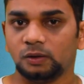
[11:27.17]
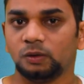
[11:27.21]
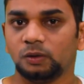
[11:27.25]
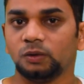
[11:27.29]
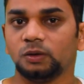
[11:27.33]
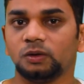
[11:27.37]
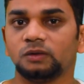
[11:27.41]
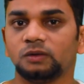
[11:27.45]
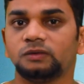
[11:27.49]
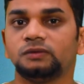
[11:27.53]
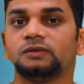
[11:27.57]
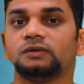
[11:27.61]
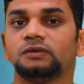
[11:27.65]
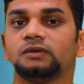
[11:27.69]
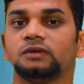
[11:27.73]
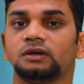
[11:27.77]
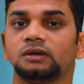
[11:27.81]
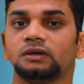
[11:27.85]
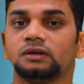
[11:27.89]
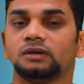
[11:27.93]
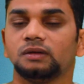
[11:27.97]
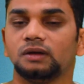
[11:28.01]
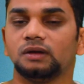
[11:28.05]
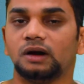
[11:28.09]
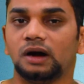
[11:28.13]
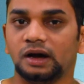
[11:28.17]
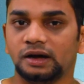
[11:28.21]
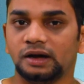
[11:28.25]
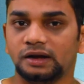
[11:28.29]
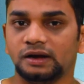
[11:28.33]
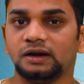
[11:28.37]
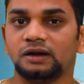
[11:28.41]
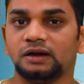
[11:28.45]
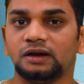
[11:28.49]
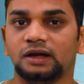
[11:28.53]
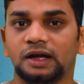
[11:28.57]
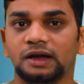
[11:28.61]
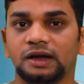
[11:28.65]
of
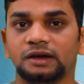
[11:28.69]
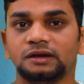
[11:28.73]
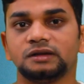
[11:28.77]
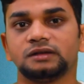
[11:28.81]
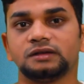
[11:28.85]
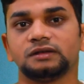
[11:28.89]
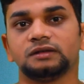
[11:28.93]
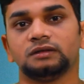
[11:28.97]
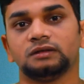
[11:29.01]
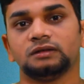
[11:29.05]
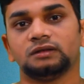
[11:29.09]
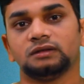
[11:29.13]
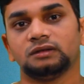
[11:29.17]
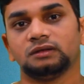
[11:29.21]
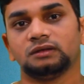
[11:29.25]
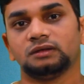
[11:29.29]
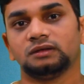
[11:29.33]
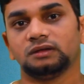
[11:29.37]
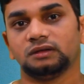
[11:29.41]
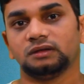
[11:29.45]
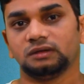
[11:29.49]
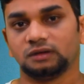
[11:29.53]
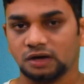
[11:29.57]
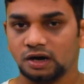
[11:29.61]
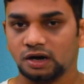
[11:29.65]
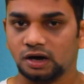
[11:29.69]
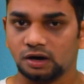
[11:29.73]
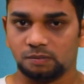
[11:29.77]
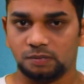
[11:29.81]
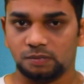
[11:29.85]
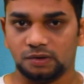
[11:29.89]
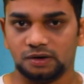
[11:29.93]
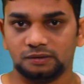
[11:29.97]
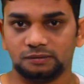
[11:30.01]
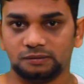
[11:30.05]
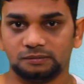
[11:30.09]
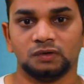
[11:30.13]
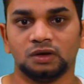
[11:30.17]
iron and
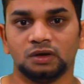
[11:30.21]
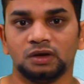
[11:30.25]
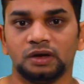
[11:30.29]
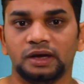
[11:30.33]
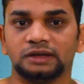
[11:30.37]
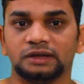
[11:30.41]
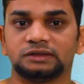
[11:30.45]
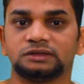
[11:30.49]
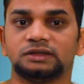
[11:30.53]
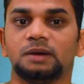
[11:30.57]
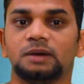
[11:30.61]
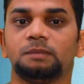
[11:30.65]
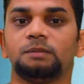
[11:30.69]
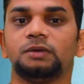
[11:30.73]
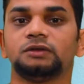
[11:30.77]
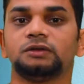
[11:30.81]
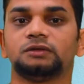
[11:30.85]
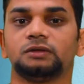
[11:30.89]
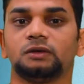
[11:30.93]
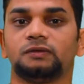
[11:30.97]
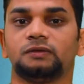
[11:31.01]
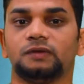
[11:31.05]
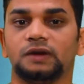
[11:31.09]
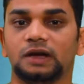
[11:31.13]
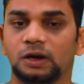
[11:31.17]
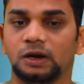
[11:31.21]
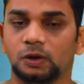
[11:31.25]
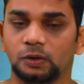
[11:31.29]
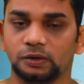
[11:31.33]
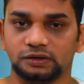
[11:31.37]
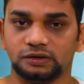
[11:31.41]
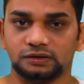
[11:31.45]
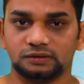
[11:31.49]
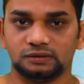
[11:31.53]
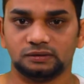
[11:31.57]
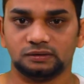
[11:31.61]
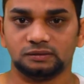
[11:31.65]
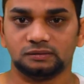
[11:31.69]
carbon. Examples of
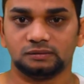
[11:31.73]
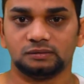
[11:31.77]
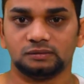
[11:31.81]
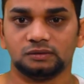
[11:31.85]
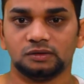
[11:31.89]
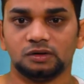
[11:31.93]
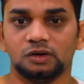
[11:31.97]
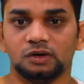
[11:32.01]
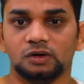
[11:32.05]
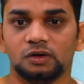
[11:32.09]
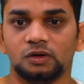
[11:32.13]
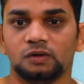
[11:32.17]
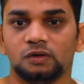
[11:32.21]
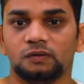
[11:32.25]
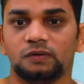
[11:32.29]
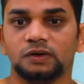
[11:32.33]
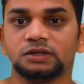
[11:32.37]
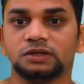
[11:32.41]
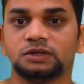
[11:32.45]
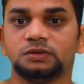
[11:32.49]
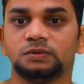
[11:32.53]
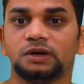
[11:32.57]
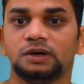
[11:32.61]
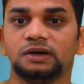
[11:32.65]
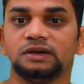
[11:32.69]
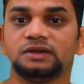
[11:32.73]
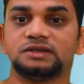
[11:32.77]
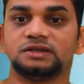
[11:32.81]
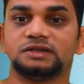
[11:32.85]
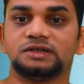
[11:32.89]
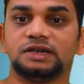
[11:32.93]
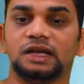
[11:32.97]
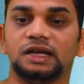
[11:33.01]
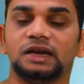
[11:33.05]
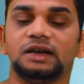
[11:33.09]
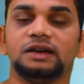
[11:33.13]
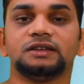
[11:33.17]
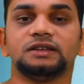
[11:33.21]
alloys. First one,
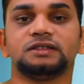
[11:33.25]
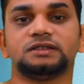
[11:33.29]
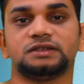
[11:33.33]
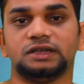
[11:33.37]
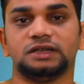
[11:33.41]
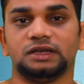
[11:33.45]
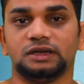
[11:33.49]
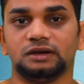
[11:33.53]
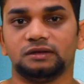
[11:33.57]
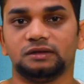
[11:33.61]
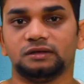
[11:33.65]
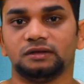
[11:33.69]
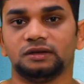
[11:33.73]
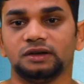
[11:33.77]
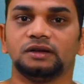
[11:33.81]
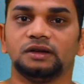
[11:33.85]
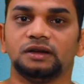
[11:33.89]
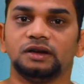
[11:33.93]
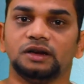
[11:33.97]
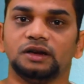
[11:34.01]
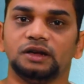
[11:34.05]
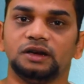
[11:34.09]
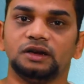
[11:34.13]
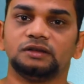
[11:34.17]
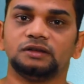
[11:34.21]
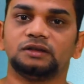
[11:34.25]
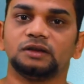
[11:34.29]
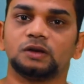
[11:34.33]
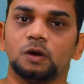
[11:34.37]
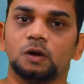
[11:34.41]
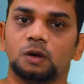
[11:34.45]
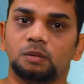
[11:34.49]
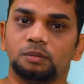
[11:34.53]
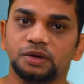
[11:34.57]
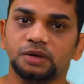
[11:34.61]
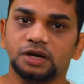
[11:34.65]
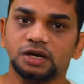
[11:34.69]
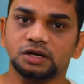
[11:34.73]
stainless steel. It is a
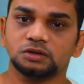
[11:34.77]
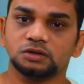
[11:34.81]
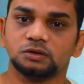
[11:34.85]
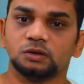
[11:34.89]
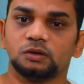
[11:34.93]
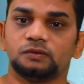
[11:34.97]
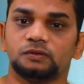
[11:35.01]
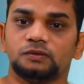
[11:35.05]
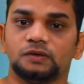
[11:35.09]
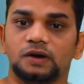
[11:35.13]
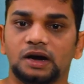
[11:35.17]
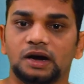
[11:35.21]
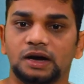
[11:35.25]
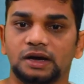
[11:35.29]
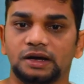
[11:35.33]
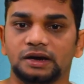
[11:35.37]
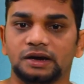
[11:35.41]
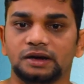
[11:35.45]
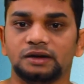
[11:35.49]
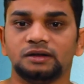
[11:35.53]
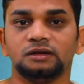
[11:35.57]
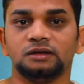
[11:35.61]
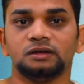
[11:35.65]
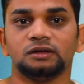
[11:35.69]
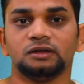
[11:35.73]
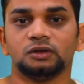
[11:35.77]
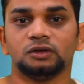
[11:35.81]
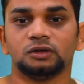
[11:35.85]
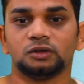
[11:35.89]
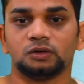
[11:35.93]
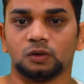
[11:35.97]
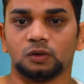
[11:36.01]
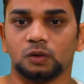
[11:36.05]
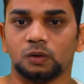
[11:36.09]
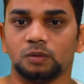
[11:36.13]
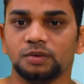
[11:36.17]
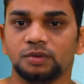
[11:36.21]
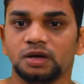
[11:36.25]
combination of iron,
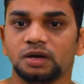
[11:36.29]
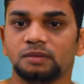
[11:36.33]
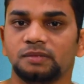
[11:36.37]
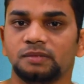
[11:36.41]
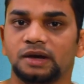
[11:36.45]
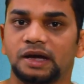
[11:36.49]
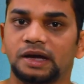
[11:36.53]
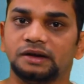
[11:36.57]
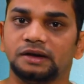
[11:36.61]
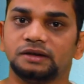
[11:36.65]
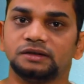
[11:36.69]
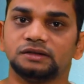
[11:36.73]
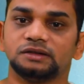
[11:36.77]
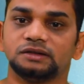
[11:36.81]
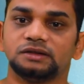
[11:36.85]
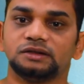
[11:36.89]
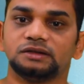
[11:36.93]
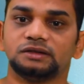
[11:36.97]
chromium and